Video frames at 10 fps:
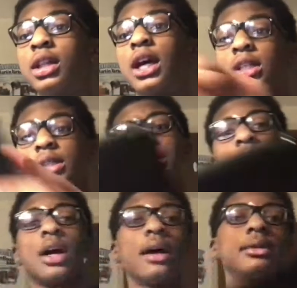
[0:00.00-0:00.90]
to like and
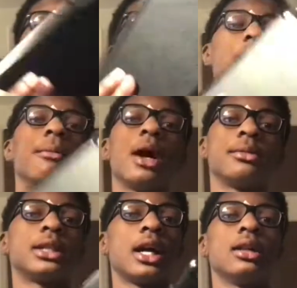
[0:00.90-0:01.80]
subscribe. This is my
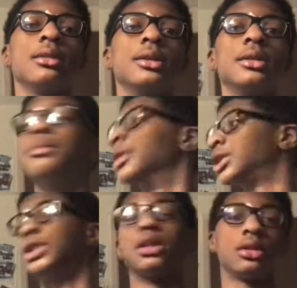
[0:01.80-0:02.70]
mom's tablet,
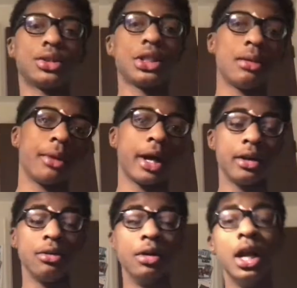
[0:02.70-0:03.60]
but you know, she can buy a
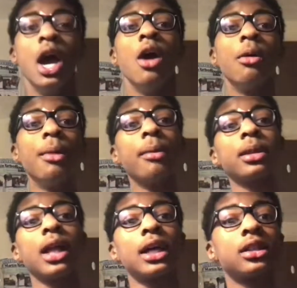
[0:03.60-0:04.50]
new one. Remember
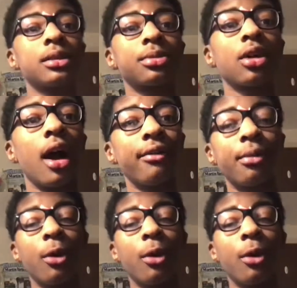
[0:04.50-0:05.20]
to like and subscribe for